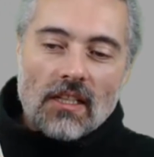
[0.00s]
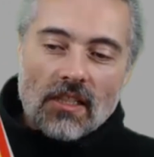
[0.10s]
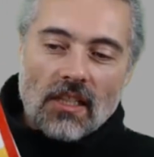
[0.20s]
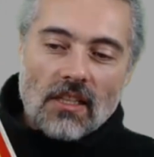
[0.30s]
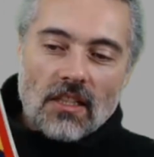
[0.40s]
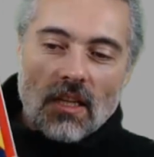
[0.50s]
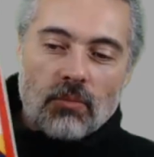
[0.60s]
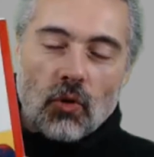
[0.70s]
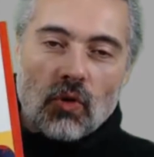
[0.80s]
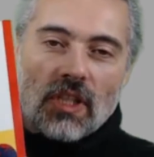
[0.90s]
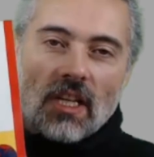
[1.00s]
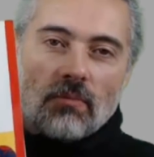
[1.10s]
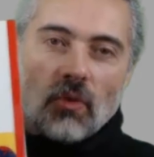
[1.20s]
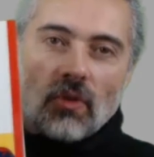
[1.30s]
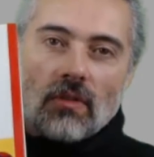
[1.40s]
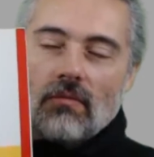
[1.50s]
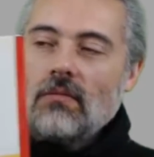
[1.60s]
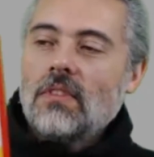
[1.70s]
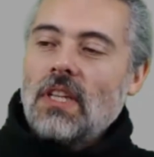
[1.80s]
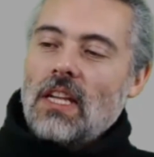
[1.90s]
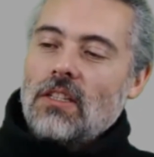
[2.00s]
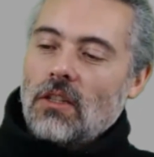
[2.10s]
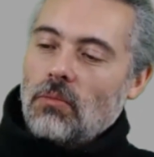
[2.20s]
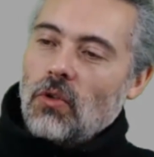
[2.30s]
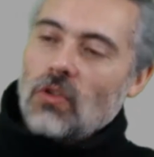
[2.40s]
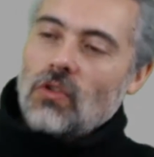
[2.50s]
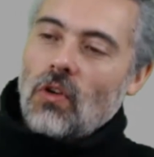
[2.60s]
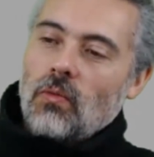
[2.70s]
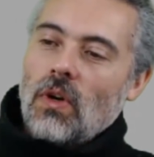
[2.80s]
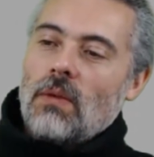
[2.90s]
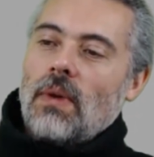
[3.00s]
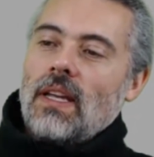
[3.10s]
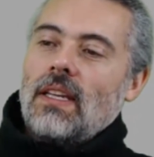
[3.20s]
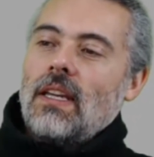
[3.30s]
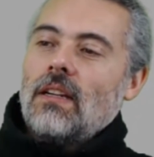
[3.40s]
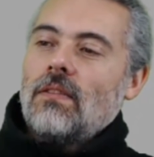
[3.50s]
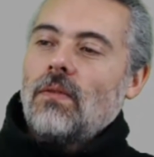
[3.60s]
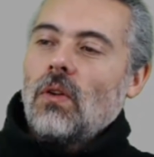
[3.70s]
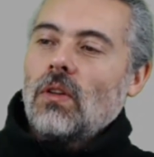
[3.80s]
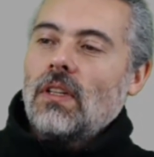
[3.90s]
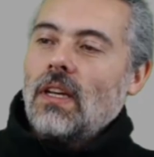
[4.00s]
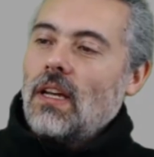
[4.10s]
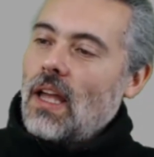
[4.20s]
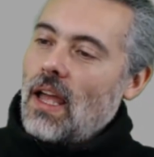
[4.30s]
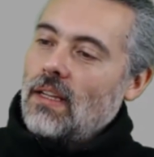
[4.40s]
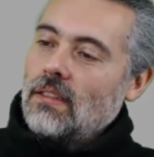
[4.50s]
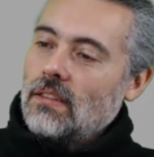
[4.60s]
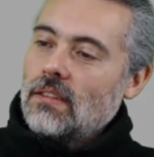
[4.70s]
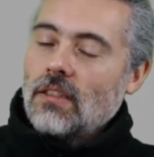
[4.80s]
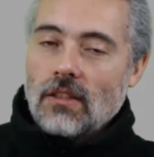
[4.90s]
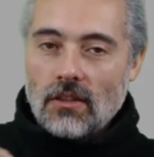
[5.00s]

is essentially a process book. Testing Computer Software by Kaner Falk and